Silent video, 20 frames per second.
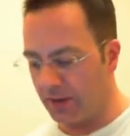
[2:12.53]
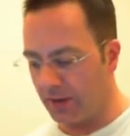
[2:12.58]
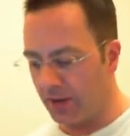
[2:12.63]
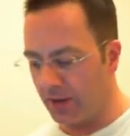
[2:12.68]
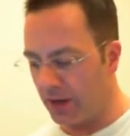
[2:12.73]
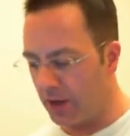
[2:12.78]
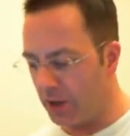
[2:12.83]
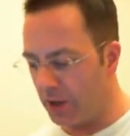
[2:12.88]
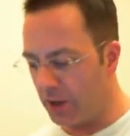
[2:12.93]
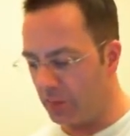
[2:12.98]

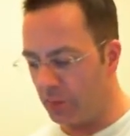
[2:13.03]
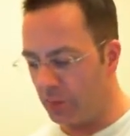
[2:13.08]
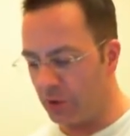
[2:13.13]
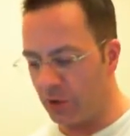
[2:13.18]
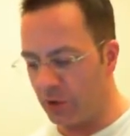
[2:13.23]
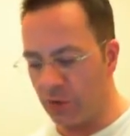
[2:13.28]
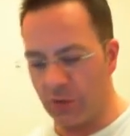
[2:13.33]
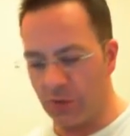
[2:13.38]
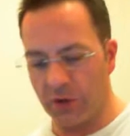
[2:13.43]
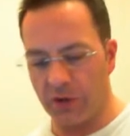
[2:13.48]
arm, or
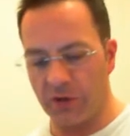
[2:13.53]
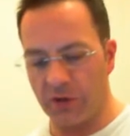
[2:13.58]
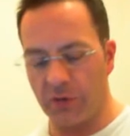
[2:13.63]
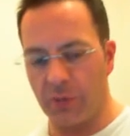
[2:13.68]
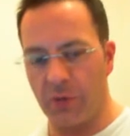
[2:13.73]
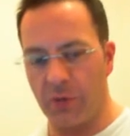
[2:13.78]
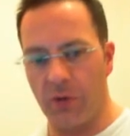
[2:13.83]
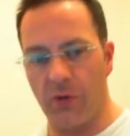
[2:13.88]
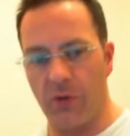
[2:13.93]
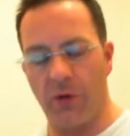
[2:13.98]
who we're going to
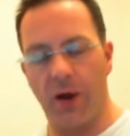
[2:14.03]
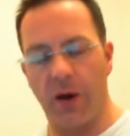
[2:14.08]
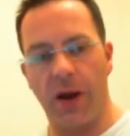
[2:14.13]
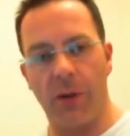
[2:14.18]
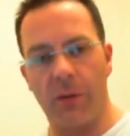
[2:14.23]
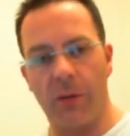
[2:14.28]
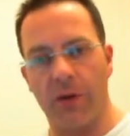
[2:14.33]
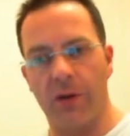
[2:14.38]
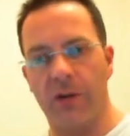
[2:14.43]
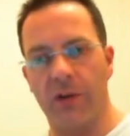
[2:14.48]
support, how
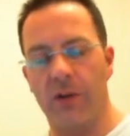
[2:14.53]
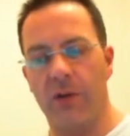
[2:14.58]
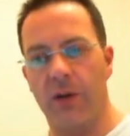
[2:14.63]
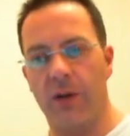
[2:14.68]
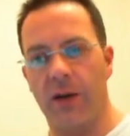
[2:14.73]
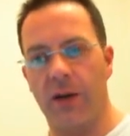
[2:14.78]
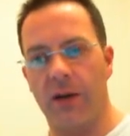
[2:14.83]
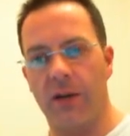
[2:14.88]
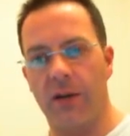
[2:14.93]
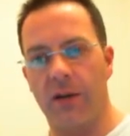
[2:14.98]
we're going to do
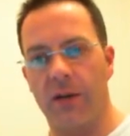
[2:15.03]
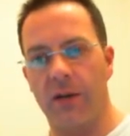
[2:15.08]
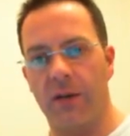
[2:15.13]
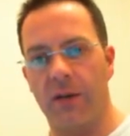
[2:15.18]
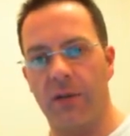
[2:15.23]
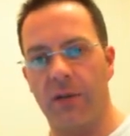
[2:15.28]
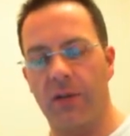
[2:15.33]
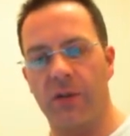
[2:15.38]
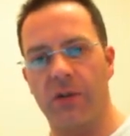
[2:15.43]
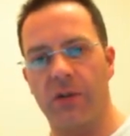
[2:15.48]
that?
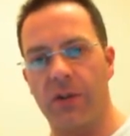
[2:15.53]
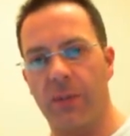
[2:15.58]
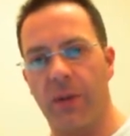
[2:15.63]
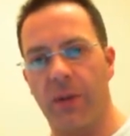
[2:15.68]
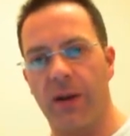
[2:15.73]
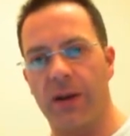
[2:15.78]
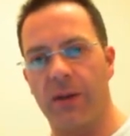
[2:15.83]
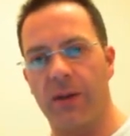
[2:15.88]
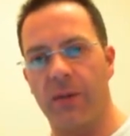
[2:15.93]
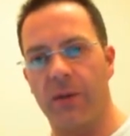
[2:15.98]
Of course they
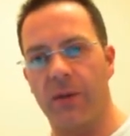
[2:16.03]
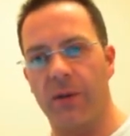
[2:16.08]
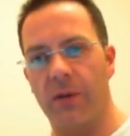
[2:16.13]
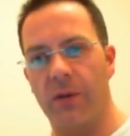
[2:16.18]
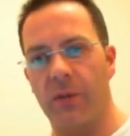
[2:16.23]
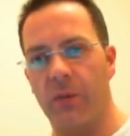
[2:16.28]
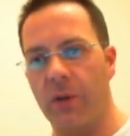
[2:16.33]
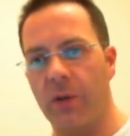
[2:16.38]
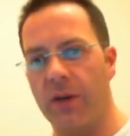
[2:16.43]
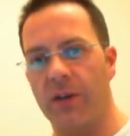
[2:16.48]
plan it,
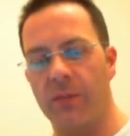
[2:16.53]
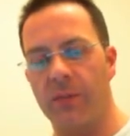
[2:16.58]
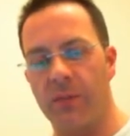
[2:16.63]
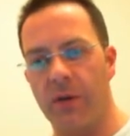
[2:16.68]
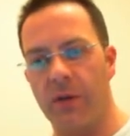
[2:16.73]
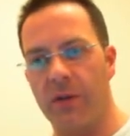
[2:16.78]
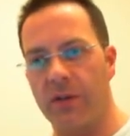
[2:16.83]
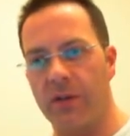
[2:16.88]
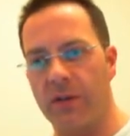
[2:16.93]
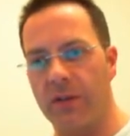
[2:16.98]
weeks,
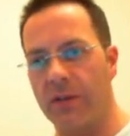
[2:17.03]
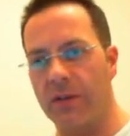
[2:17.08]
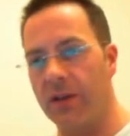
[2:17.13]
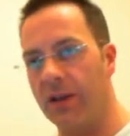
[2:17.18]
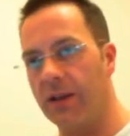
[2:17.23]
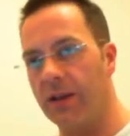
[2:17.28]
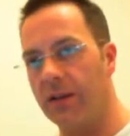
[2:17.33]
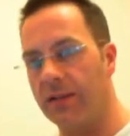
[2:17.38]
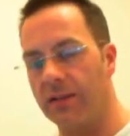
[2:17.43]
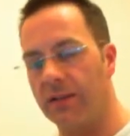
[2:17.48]
months,
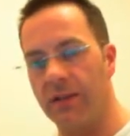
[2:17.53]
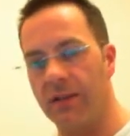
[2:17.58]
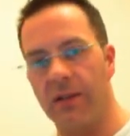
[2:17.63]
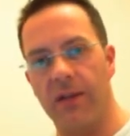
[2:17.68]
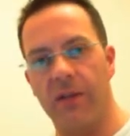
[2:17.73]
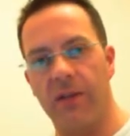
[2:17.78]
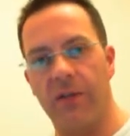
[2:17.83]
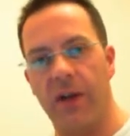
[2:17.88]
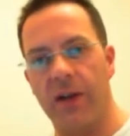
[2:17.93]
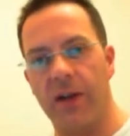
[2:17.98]
years in
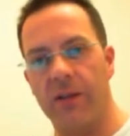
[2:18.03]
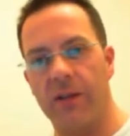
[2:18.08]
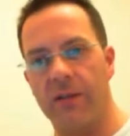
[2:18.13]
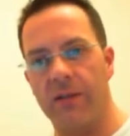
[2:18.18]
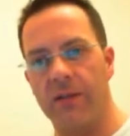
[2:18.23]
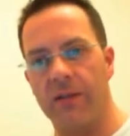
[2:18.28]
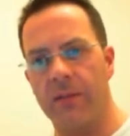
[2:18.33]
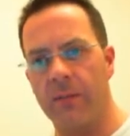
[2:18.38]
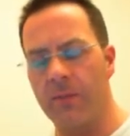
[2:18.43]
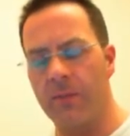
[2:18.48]
advance.
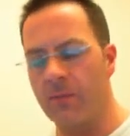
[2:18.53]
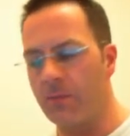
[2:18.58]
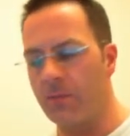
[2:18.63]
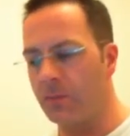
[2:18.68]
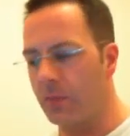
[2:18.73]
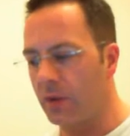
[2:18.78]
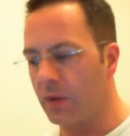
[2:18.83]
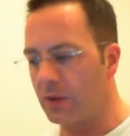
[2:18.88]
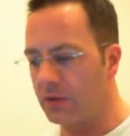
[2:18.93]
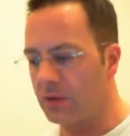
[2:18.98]

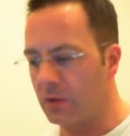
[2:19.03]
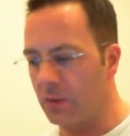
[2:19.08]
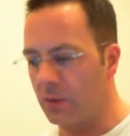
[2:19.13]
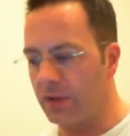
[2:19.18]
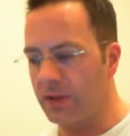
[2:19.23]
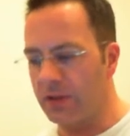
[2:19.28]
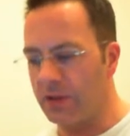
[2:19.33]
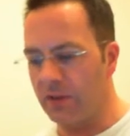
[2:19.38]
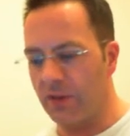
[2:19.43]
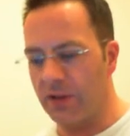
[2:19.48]
So when
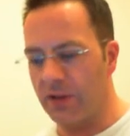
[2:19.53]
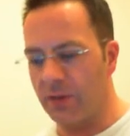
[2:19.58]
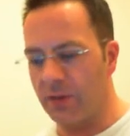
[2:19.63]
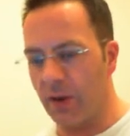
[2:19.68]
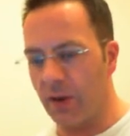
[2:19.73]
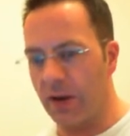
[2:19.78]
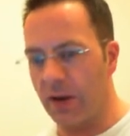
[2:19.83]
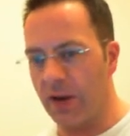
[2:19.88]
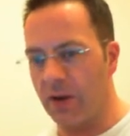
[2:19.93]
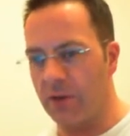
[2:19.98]
these events
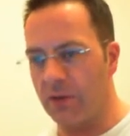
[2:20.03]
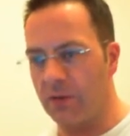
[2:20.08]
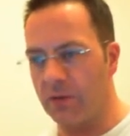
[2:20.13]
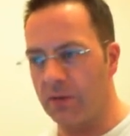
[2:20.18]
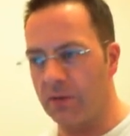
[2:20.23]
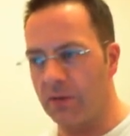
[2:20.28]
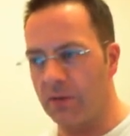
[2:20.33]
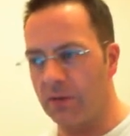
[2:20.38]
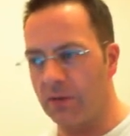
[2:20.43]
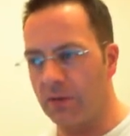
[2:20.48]
play out,
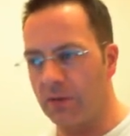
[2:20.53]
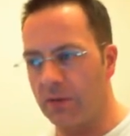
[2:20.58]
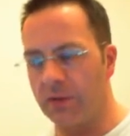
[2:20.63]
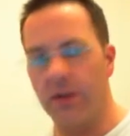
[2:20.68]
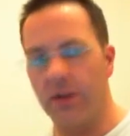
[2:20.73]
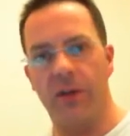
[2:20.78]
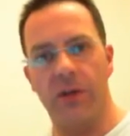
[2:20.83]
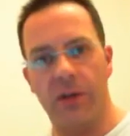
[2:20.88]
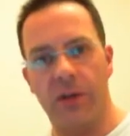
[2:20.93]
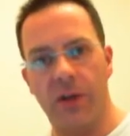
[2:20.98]

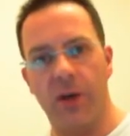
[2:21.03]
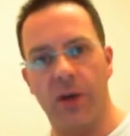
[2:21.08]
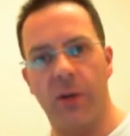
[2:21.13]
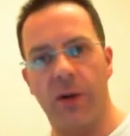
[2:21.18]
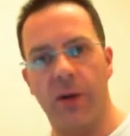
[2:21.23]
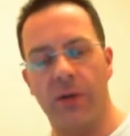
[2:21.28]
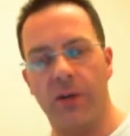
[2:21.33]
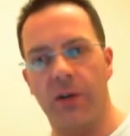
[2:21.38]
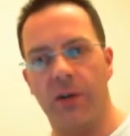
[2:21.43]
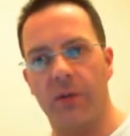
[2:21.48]
they know how
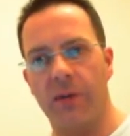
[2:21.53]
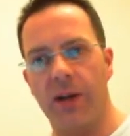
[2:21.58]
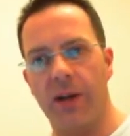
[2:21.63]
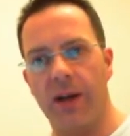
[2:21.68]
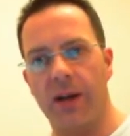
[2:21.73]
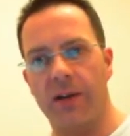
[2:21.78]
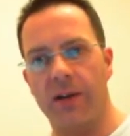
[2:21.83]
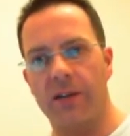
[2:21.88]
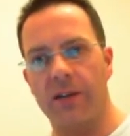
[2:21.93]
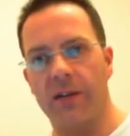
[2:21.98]
they're going to
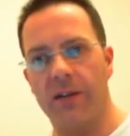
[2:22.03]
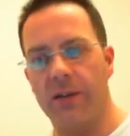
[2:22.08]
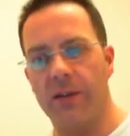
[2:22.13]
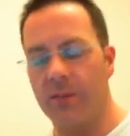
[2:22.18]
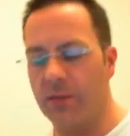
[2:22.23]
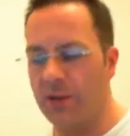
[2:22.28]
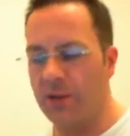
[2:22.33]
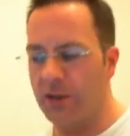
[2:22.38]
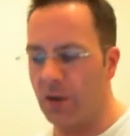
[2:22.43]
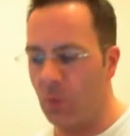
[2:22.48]
react.
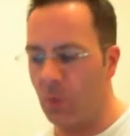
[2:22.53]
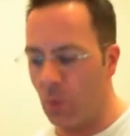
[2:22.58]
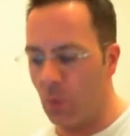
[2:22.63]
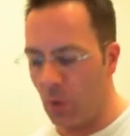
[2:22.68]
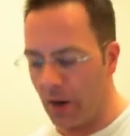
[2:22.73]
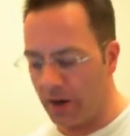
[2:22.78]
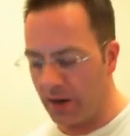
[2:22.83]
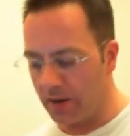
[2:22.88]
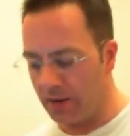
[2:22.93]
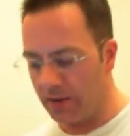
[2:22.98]
But they don't
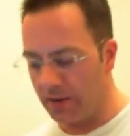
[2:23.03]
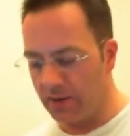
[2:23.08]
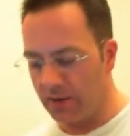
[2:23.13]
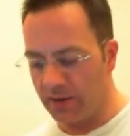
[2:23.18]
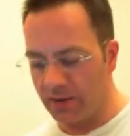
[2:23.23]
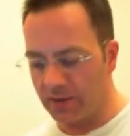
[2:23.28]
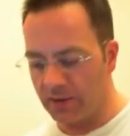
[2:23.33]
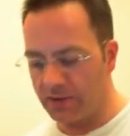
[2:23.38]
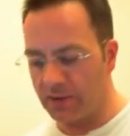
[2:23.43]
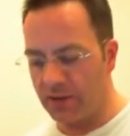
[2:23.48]
wait,
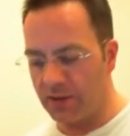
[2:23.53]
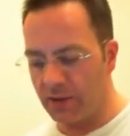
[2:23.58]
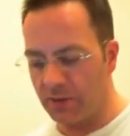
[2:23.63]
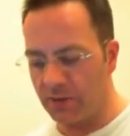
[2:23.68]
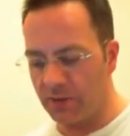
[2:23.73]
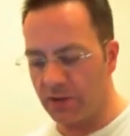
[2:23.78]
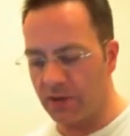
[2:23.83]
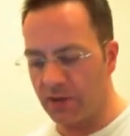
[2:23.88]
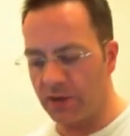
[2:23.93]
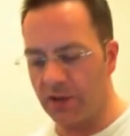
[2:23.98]
because they know that,